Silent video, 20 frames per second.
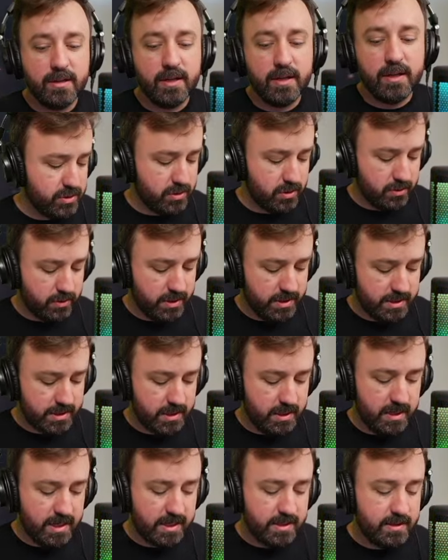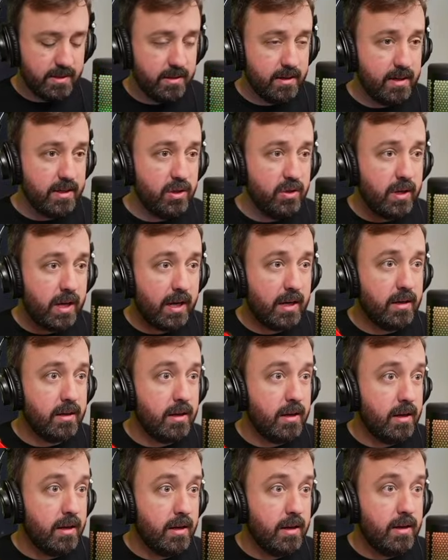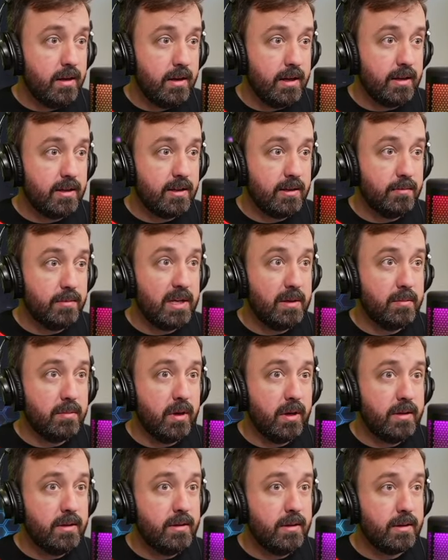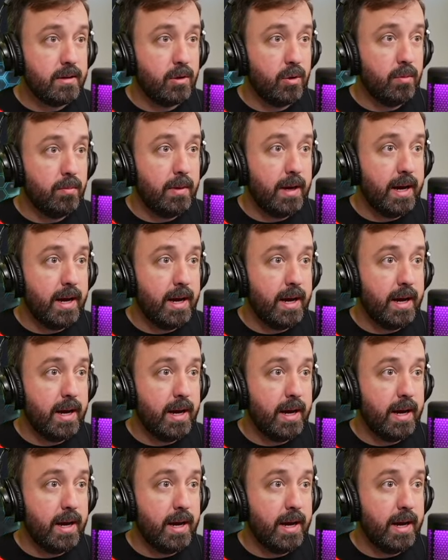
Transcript: Controller is connected, and you can hit the B button and go